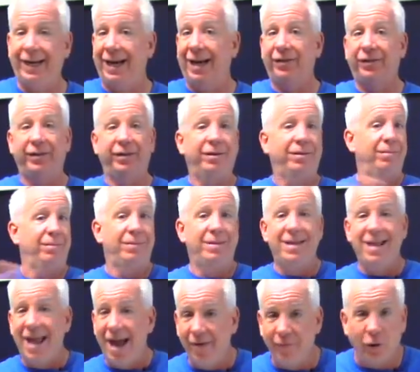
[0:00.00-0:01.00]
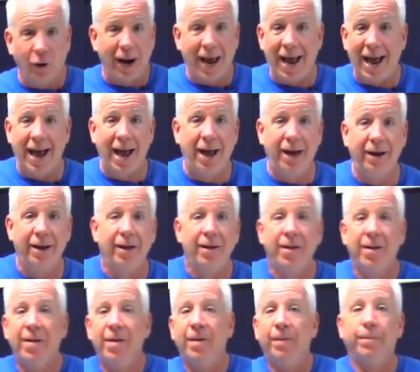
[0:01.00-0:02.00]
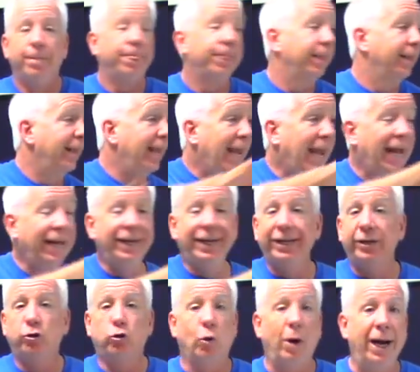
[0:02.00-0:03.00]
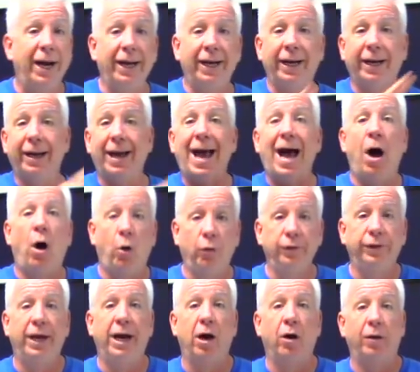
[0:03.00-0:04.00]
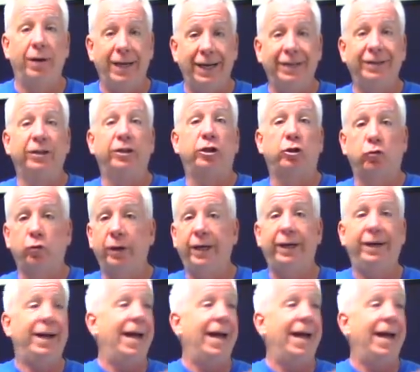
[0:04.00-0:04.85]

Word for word: has never had any training out there in the street,